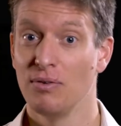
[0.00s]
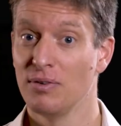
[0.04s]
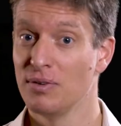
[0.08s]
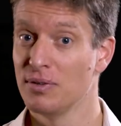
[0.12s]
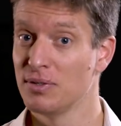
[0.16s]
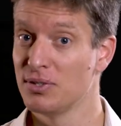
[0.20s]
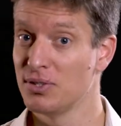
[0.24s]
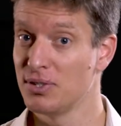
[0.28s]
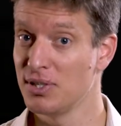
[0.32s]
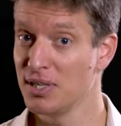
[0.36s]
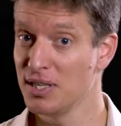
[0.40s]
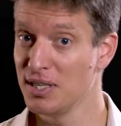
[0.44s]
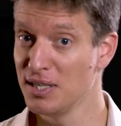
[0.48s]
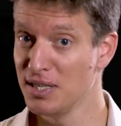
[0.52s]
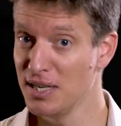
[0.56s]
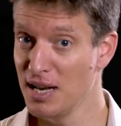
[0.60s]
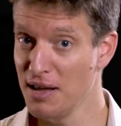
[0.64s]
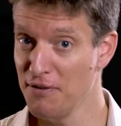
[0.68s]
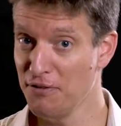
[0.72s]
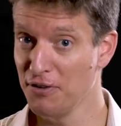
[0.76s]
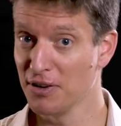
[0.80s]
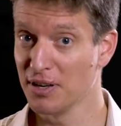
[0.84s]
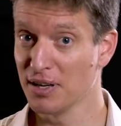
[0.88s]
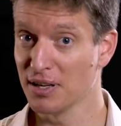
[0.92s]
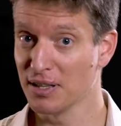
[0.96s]

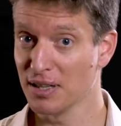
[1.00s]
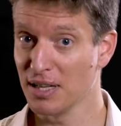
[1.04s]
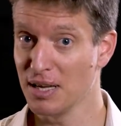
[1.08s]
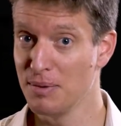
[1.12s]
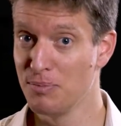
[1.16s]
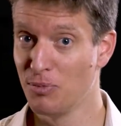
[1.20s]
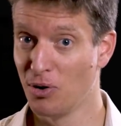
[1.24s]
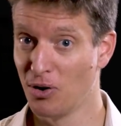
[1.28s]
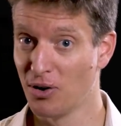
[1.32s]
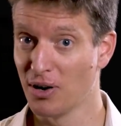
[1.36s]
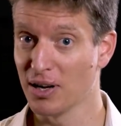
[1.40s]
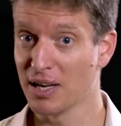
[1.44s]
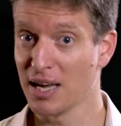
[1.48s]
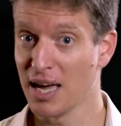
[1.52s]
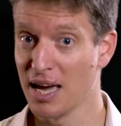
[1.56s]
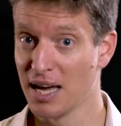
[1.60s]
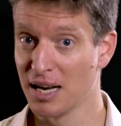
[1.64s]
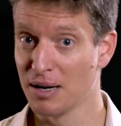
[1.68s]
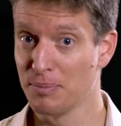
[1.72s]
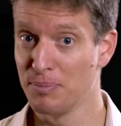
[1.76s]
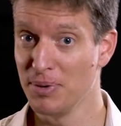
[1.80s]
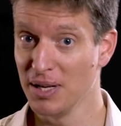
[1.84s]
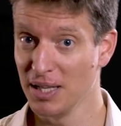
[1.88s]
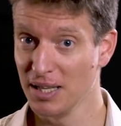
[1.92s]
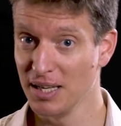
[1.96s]
Significantly more
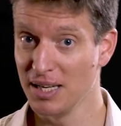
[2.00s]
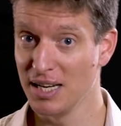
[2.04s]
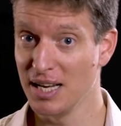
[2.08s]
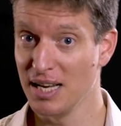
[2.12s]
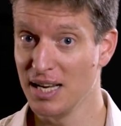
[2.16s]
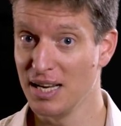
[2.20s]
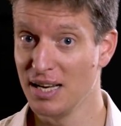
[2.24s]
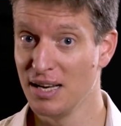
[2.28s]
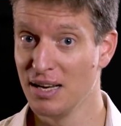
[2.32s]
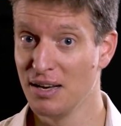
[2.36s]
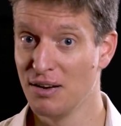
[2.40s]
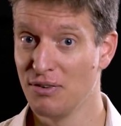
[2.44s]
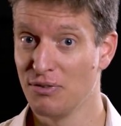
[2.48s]
accountability